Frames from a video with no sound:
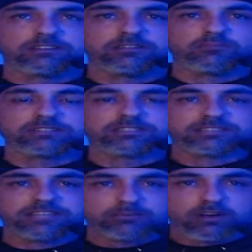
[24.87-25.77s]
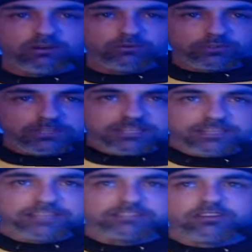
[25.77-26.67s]
He must have stepped awkwardly and
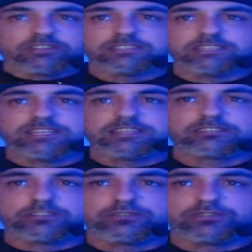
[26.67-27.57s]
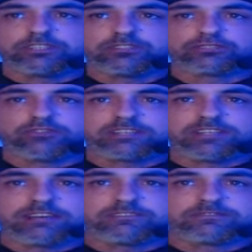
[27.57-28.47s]
landed on his knee and it's over. He goes right
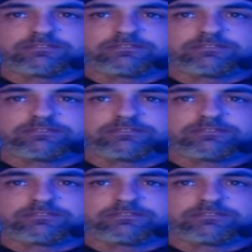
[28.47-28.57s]
down.